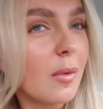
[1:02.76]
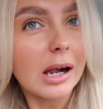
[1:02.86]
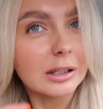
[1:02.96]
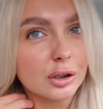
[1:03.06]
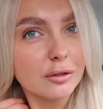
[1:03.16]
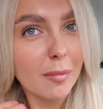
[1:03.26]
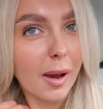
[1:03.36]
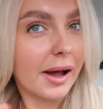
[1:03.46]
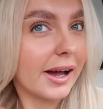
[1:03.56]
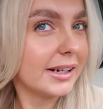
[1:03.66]
I love my
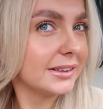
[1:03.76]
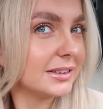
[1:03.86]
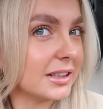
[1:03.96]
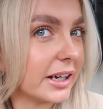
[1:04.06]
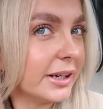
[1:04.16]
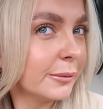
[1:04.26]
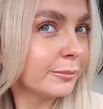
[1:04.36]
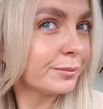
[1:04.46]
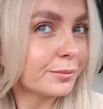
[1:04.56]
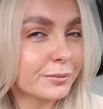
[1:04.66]
hair today.
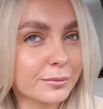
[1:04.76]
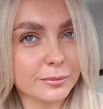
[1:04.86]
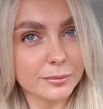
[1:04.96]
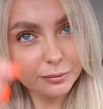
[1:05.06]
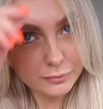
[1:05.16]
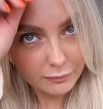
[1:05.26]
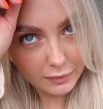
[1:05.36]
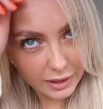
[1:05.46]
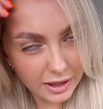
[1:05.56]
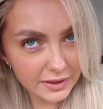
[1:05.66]

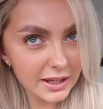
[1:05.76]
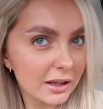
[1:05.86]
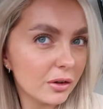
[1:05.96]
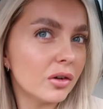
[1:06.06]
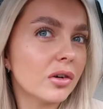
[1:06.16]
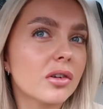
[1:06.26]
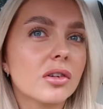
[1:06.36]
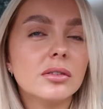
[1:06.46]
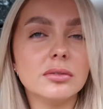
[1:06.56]
I think it looks